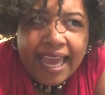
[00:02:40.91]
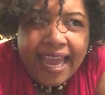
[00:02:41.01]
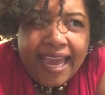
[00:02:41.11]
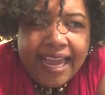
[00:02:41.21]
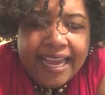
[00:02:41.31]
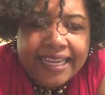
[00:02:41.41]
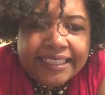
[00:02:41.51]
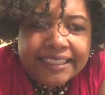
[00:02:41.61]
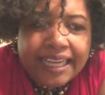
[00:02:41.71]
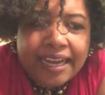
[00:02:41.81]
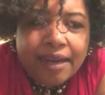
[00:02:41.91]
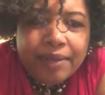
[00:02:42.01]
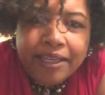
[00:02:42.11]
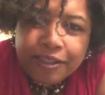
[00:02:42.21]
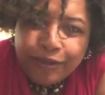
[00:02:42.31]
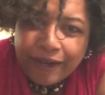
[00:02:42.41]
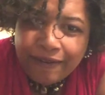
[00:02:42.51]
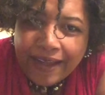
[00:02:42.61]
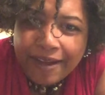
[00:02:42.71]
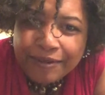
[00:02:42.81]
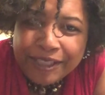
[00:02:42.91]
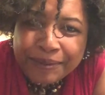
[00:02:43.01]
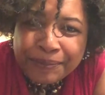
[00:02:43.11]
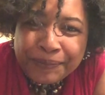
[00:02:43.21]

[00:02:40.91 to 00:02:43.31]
And here's what I found.